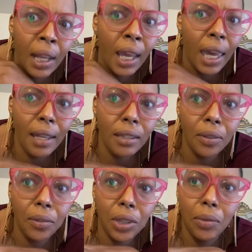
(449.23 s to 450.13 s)
and
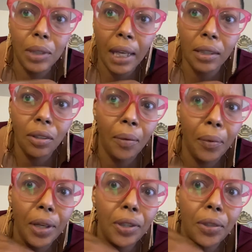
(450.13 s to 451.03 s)
so she was acting all
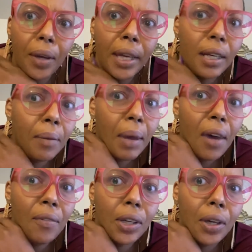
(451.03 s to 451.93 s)
weird. So I ended up
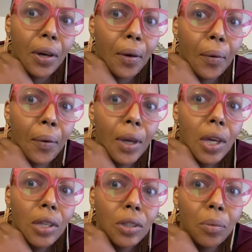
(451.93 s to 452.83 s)
having to go
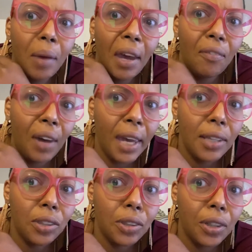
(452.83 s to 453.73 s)
to my
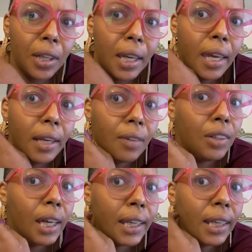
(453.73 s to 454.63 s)
advisor. And
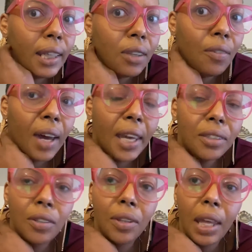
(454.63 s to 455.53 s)
um, luckily the
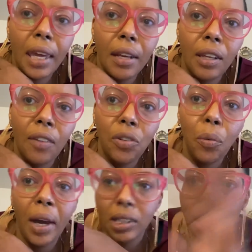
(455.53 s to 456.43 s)
advisor that if you
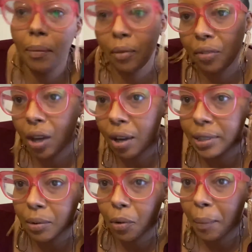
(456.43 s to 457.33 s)
watch a couple
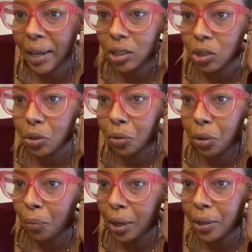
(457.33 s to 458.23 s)
vlogs, I'm going back to school.
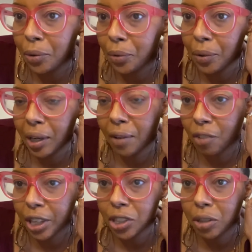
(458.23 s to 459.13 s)
The one who um,
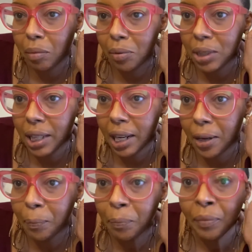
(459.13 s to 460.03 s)
registered me was
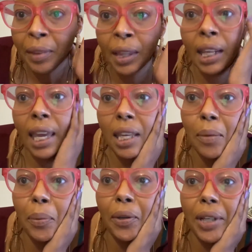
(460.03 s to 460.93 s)
there. And he
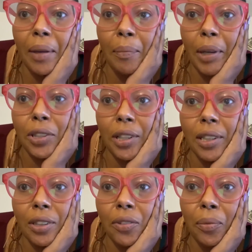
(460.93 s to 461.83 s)
pulled up my
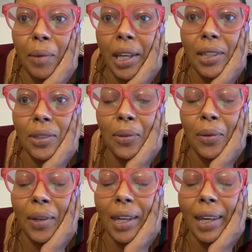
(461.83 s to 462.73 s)
transcripts from high
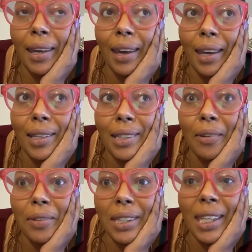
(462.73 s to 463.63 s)
school. And guys, I was